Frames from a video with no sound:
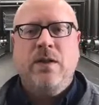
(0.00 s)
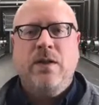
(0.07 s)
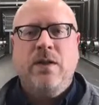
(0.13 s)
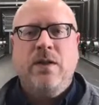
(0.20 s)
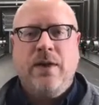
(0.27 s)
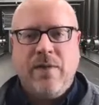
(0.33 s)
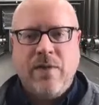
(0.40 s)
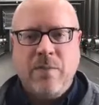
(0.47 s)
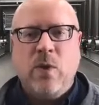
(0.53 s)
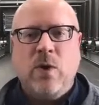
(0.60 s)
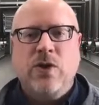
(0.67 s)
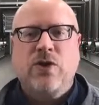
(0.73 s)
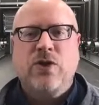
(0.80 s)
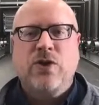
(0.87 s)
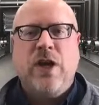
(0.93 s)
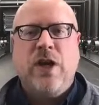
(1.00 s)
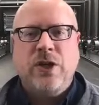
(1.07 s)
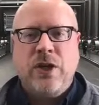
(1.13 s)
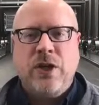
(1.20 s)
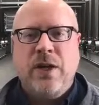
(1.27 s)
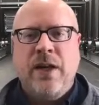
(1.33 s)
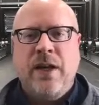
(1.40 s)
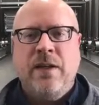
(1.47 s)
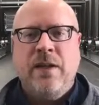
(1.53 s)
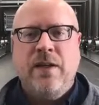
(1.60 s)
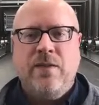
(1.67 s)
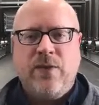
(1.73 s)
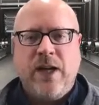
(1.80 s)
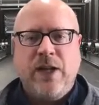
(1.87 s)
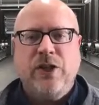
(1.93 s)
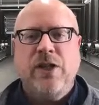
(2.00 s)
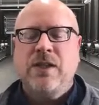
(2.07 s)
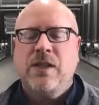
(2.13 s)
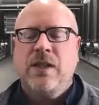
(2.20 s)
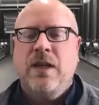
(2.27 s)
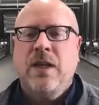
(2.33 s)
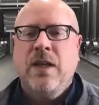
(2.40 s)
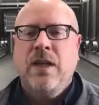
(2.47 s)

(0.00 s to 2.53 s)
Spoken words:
you know, to give them more structure and freshness,